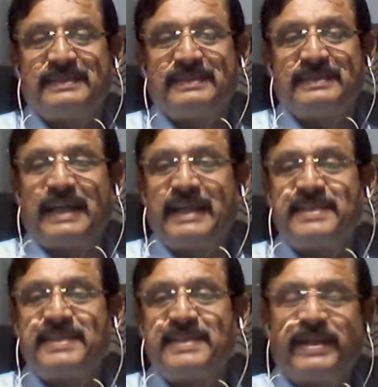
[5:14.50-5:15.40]
and it
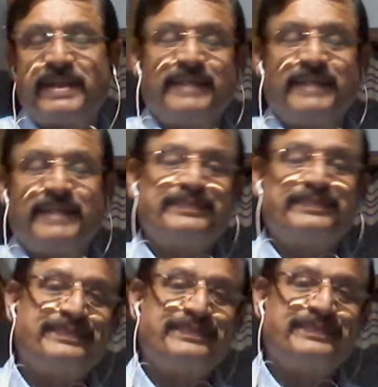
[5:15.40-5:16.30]
is everything.
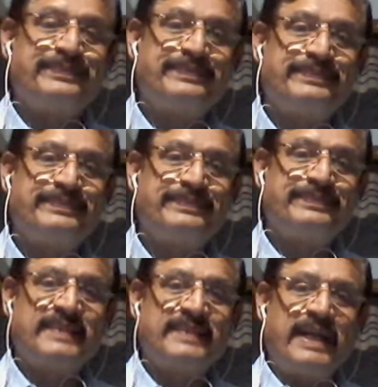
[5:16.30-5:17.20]

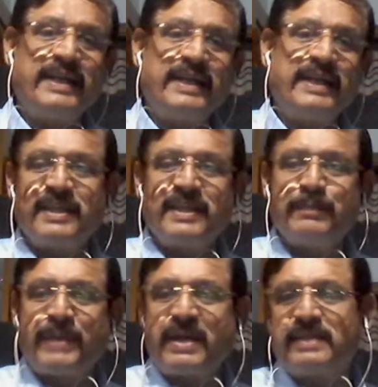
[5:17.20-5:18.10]
And its
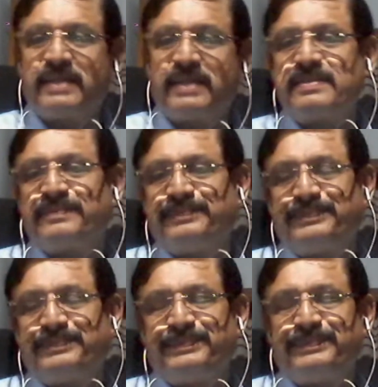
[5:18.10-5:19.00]
importance
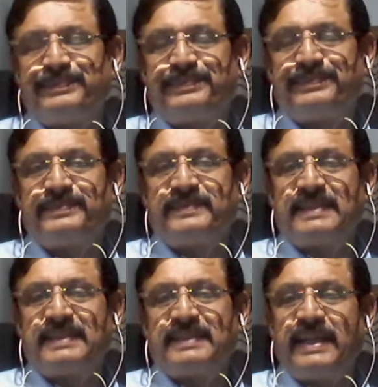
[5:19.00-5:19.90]

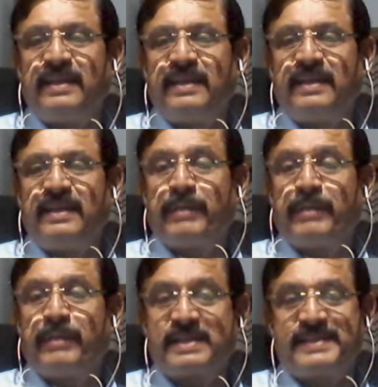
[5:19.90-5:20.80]
in
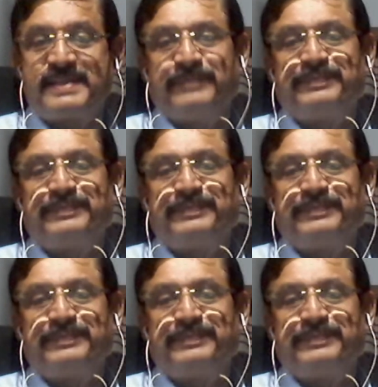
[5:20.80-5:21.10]
democracy.